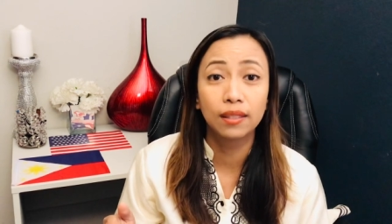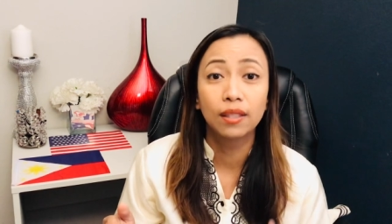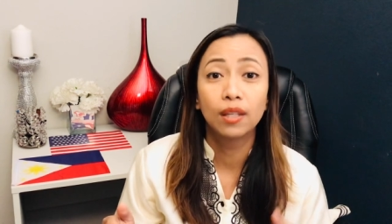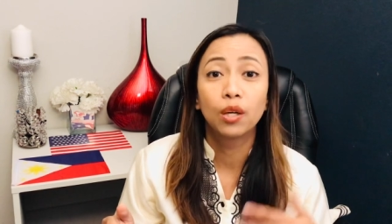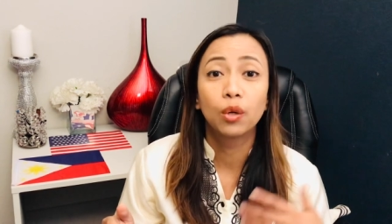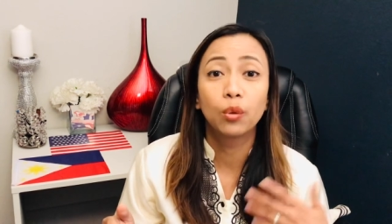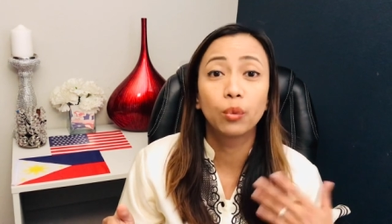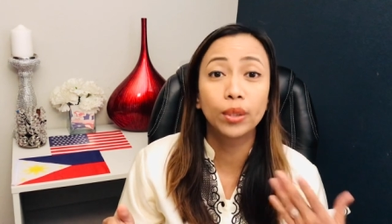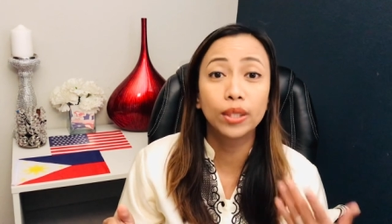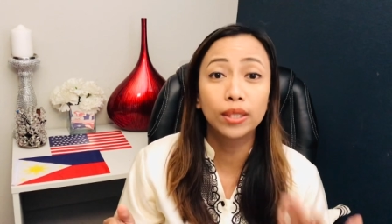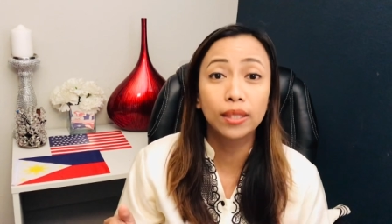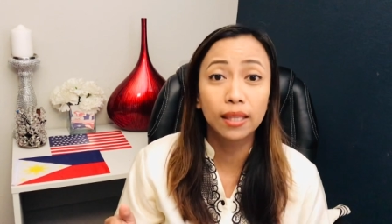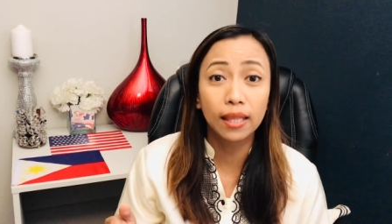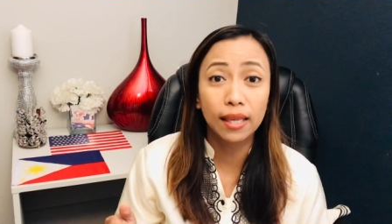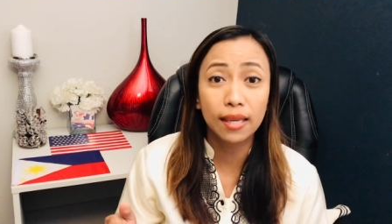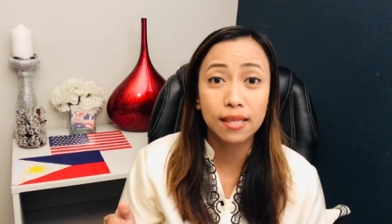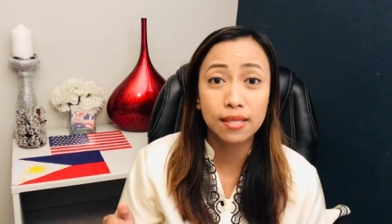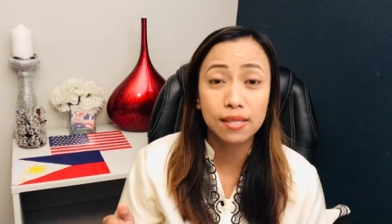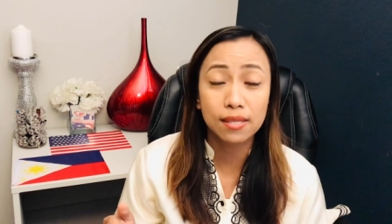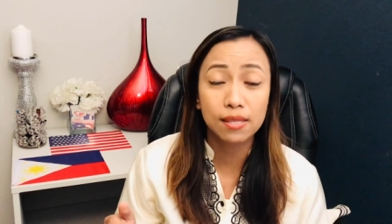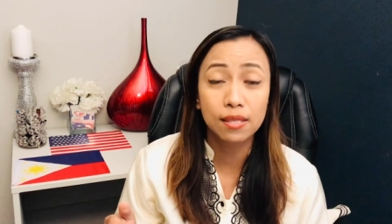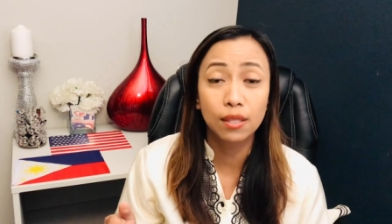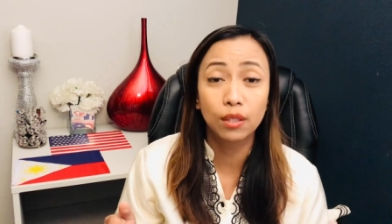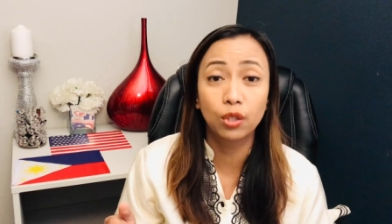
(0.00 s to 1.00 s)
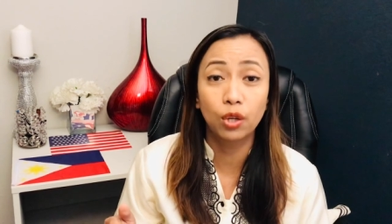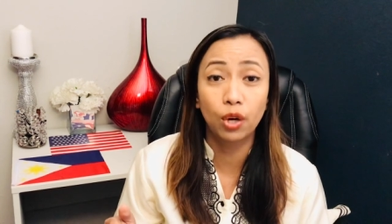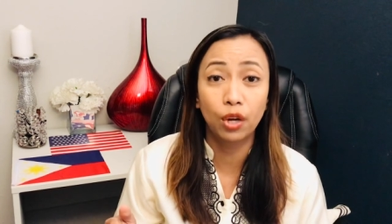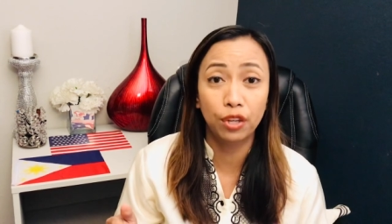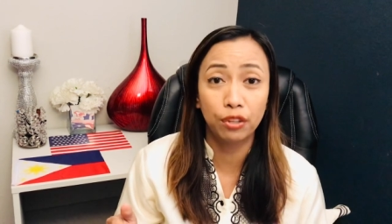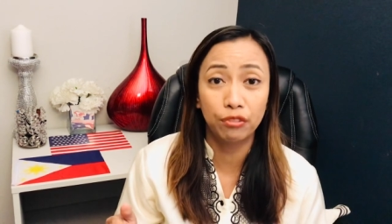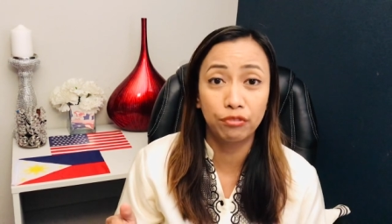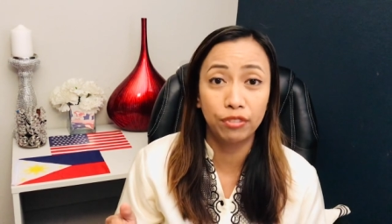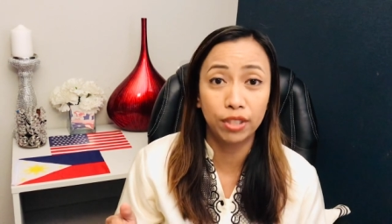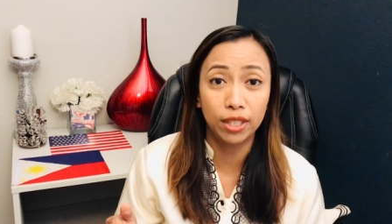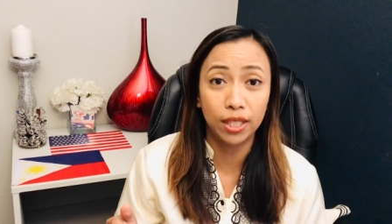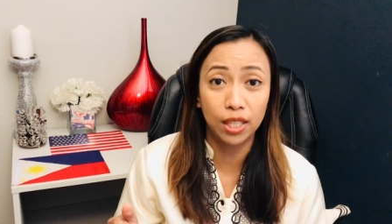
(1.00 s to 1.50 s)
with less
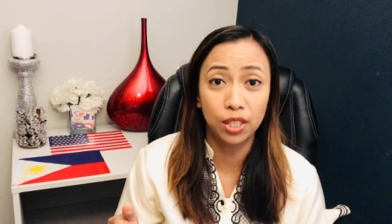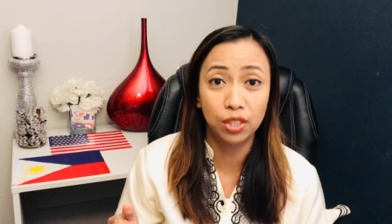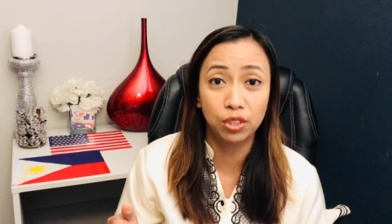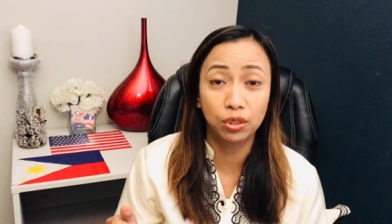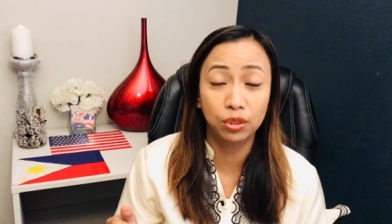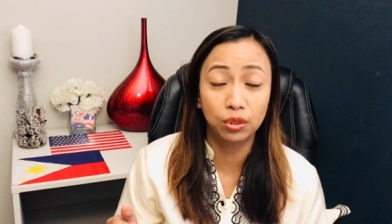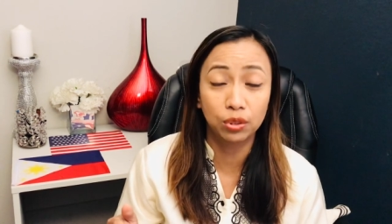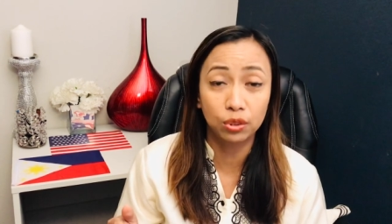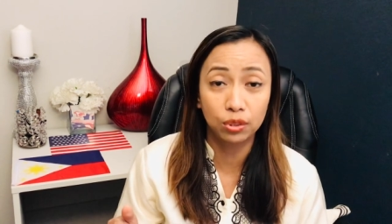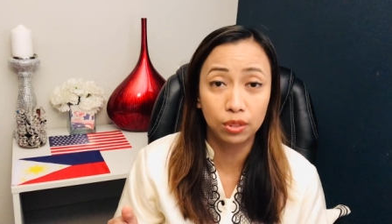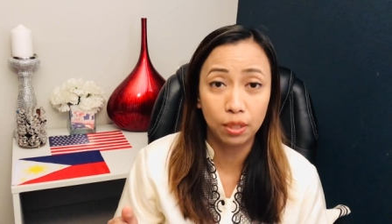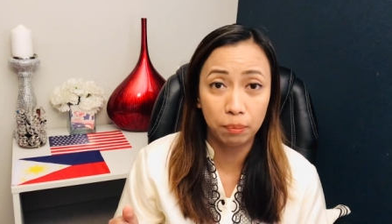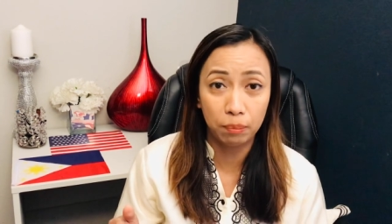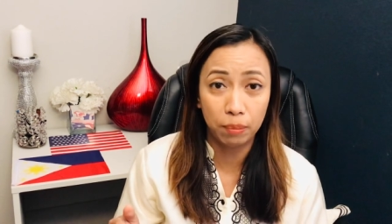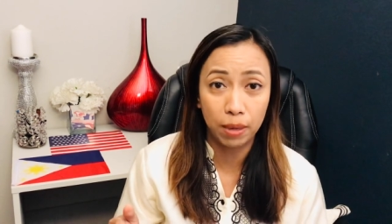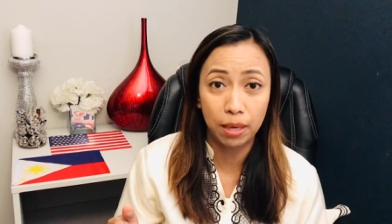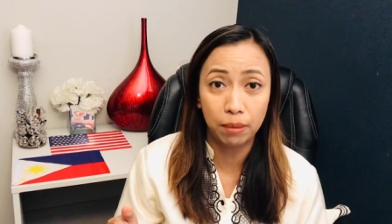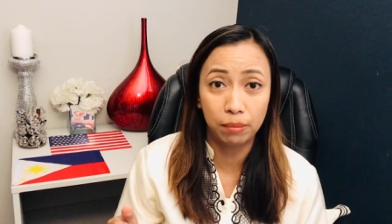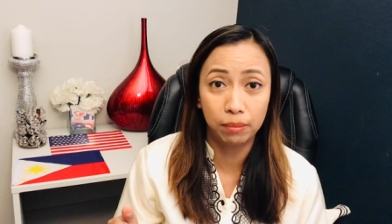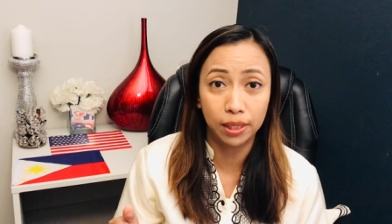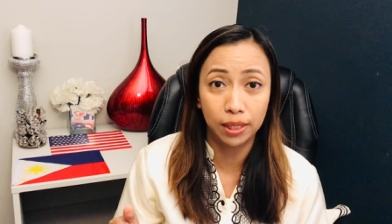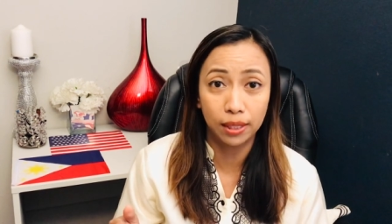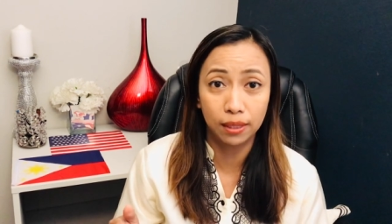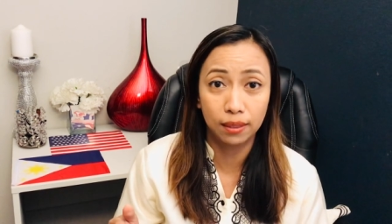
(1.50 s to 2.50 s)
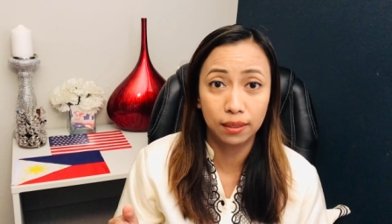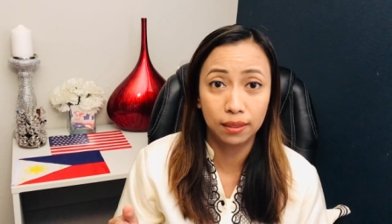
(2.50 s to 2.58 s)
notification to the public.